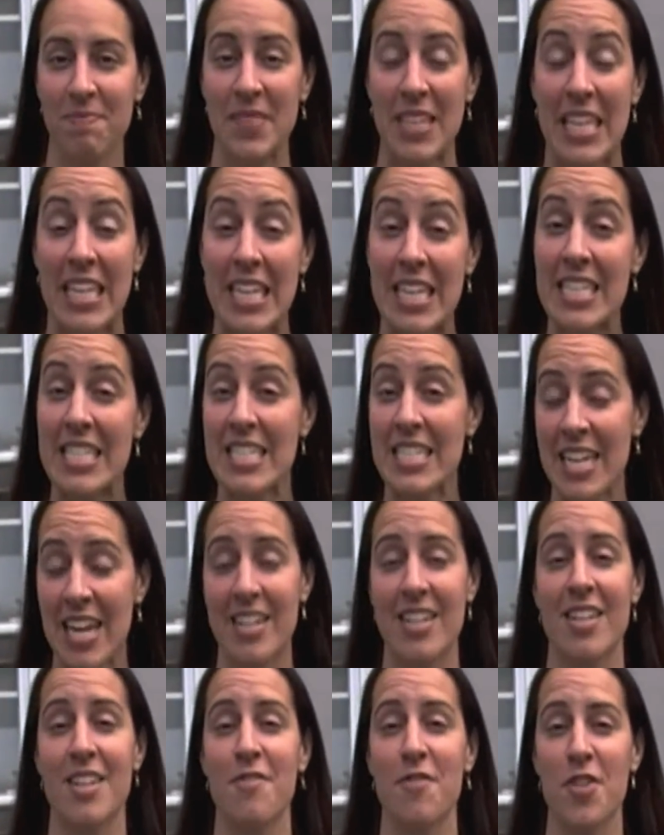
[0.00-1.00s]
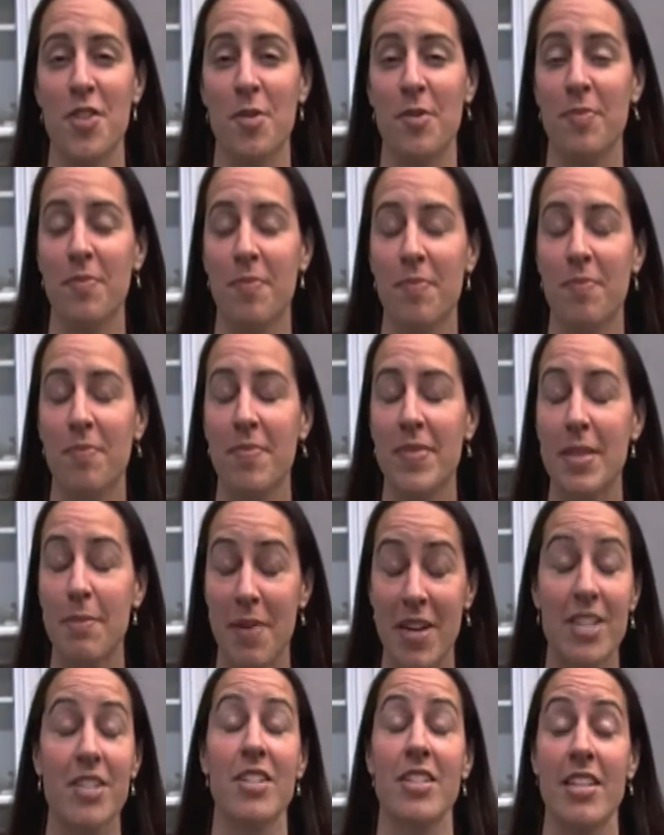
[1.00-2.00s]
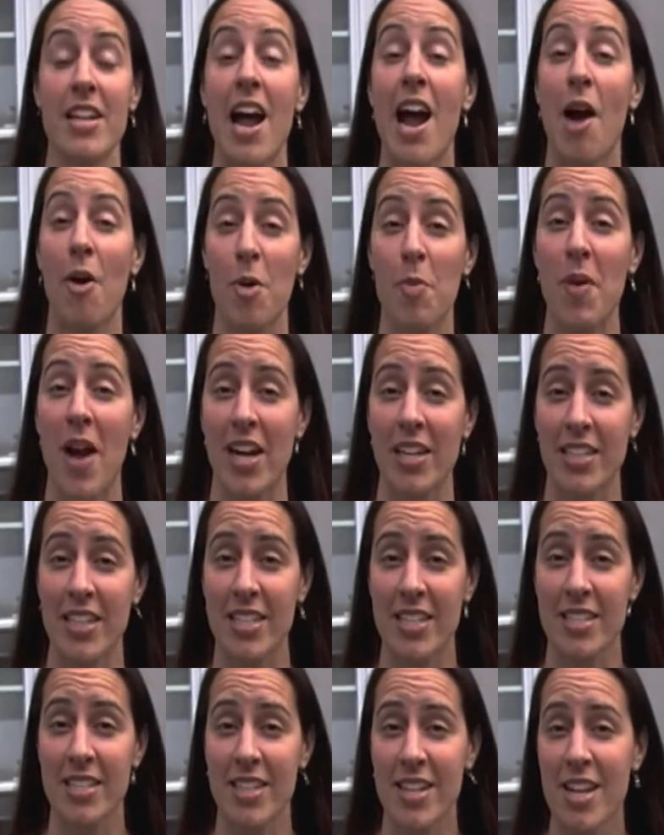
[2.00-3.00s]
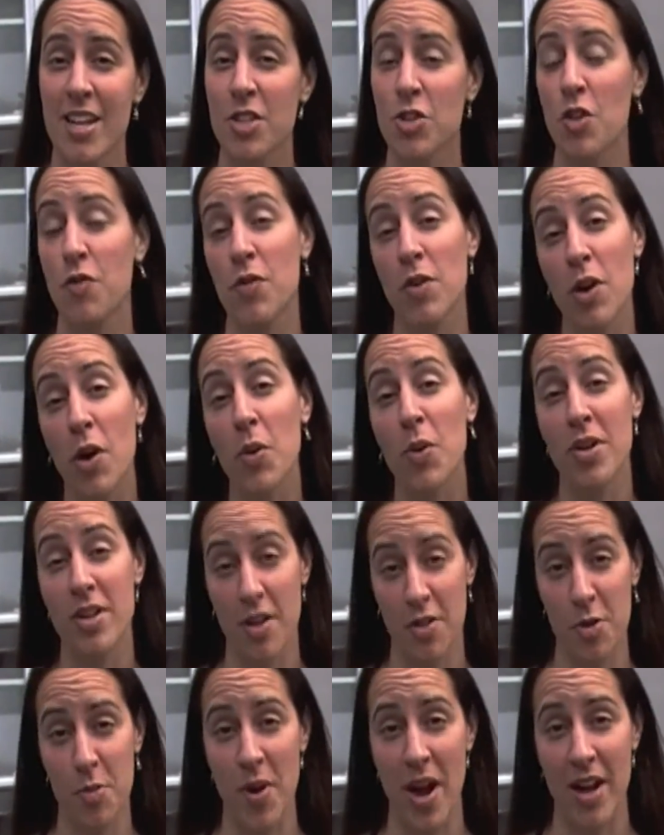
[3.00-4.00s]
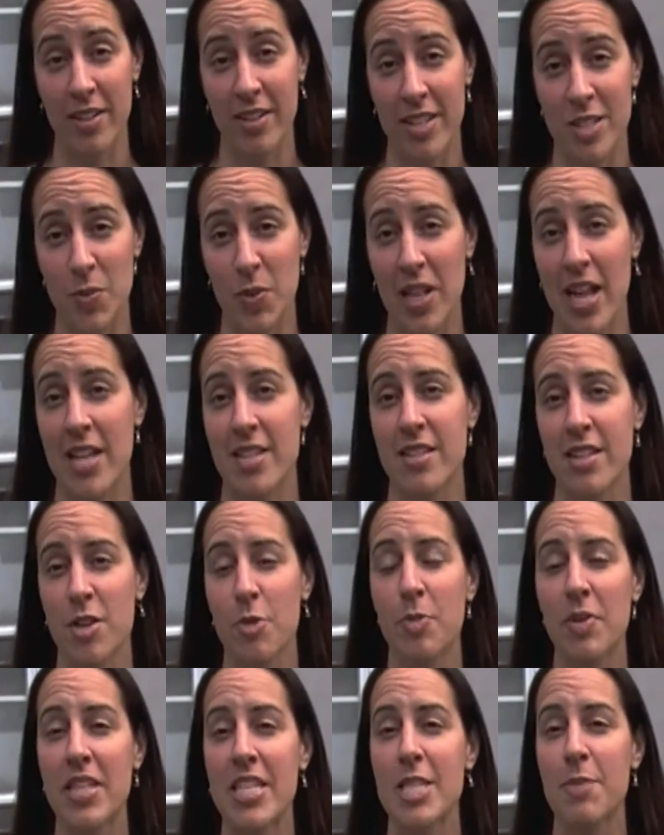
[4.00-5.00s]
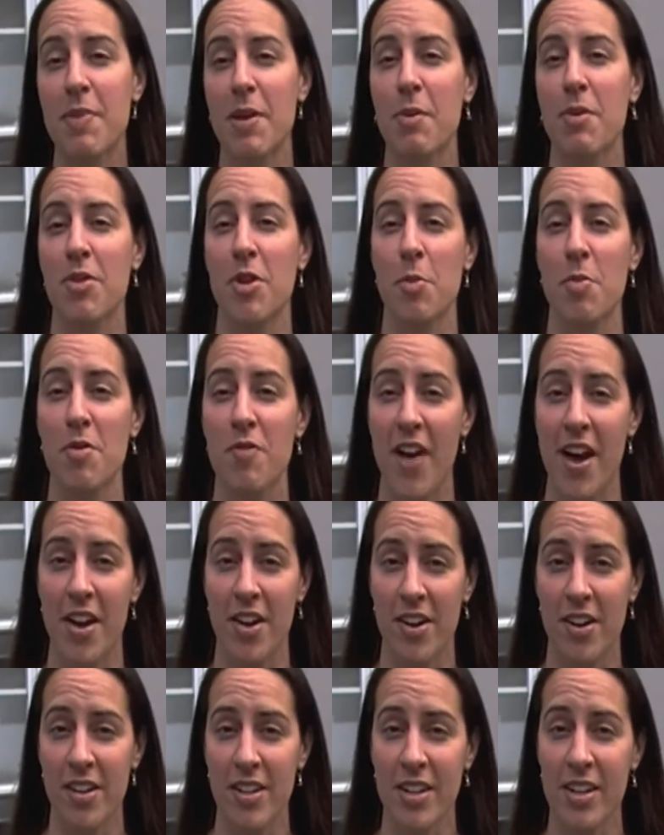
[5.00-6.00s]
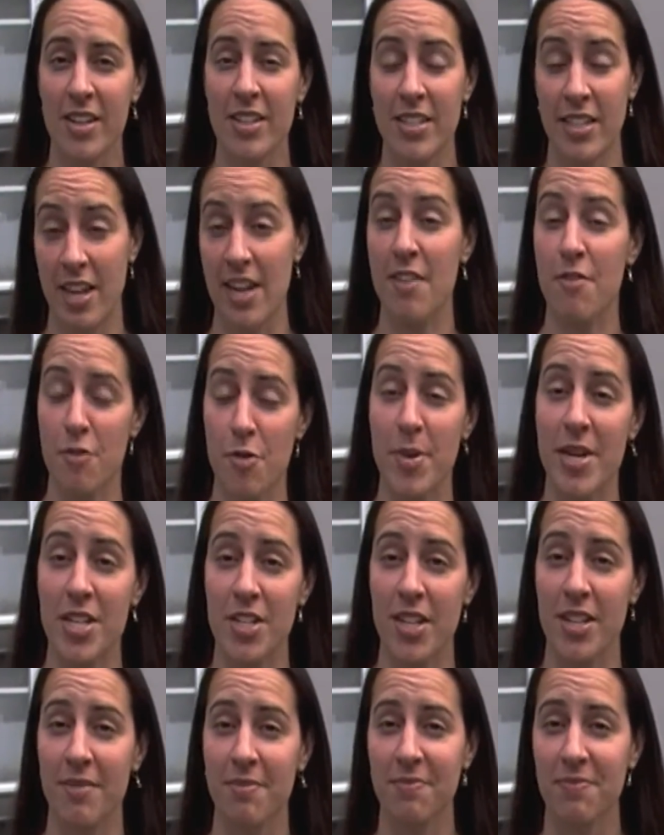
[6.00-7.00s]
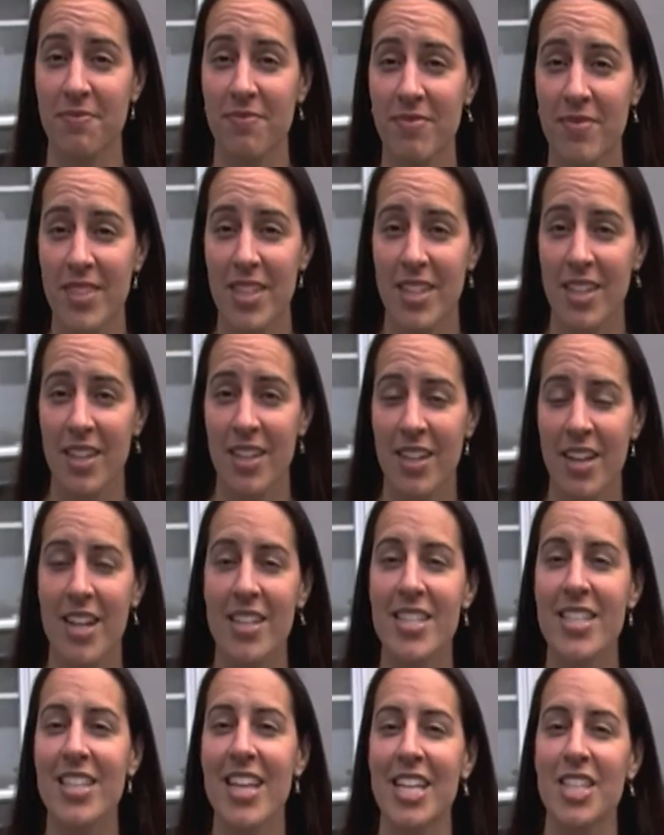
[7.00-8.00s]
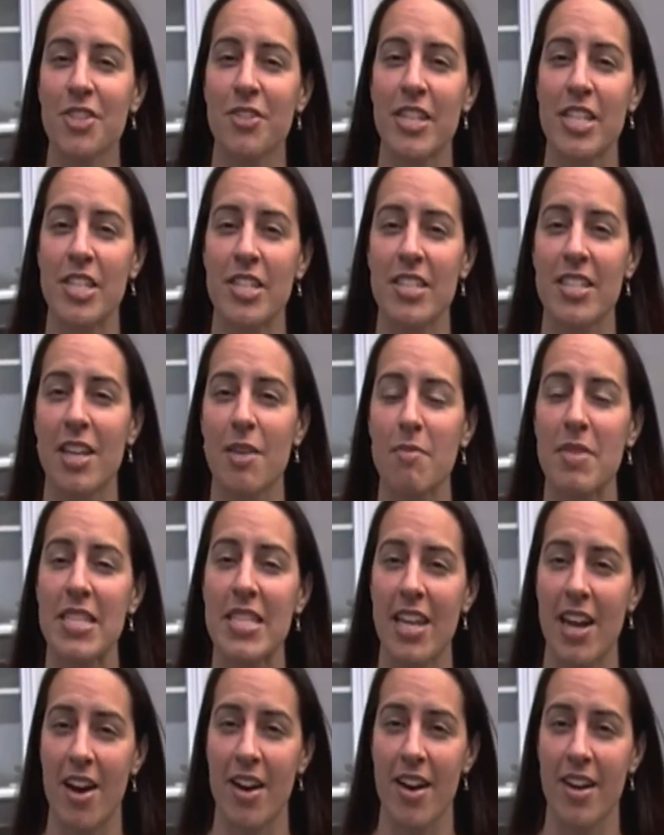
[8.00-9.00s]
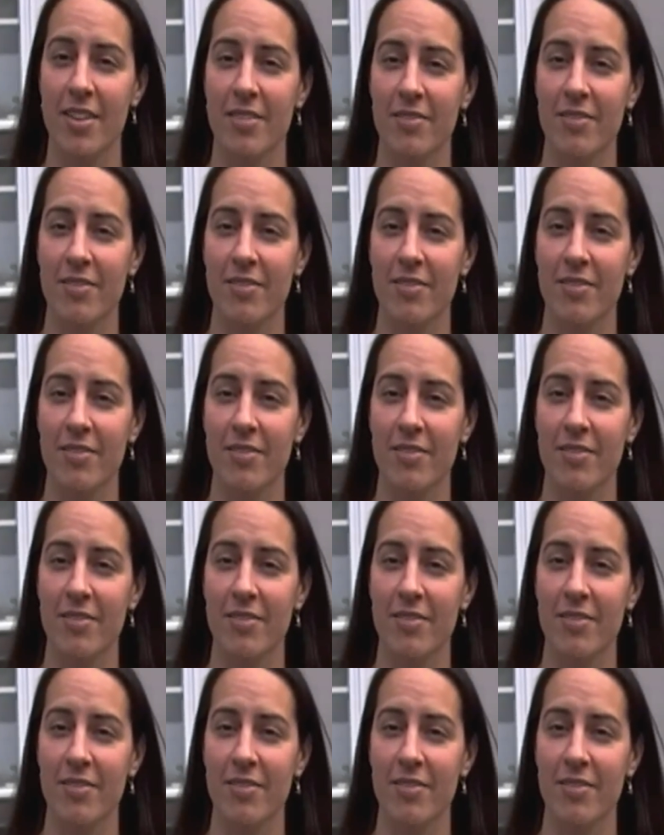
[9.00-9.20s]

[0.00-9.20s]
It is intended for the patients in our practice, so if you go to another practice, we'll ask that you please speak with your provider to get information. Cuts and lacerations can be scary.